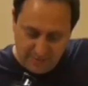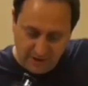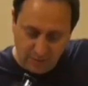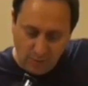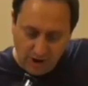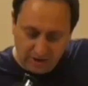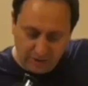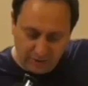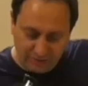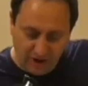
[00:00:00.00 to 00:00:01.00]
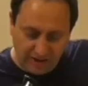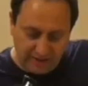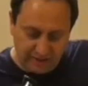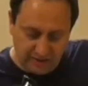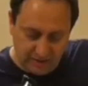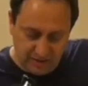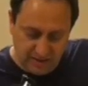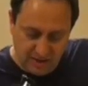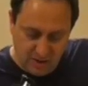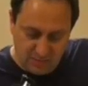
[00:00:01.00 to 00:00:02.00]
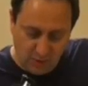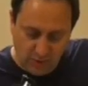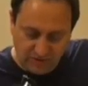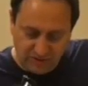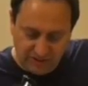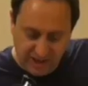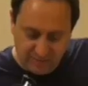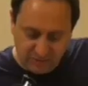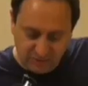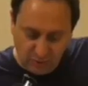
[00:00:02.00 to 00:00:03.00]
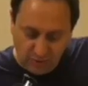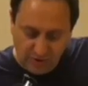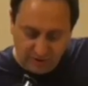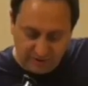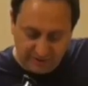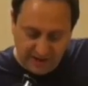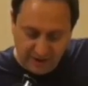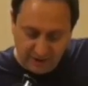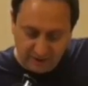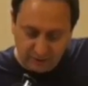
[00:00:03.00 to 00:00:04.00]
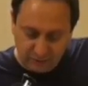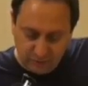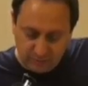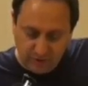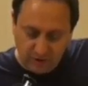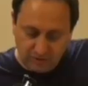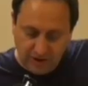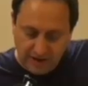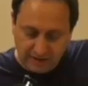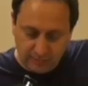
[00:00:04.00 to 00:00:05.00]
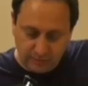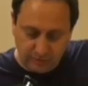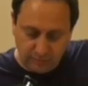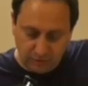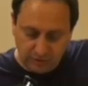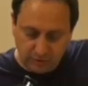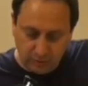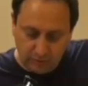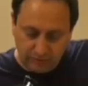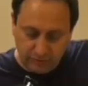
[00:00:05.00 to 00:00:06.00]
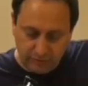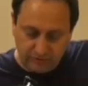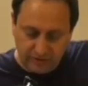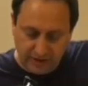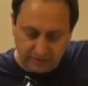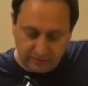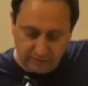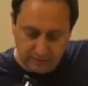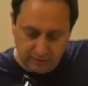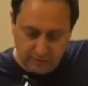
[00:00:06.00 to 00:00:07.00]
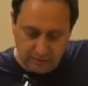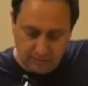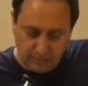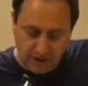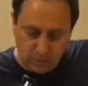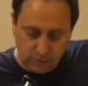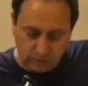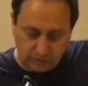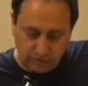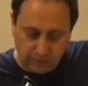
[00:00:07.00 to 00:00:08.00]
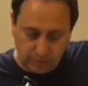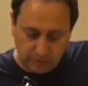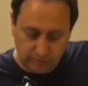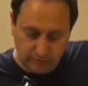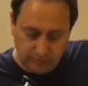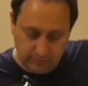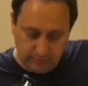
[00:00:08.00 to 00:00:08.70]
Maybe I wanted her to find it, but when she came ashore, carrying his football jacket with the bullet hole through the chest, my world crumbled.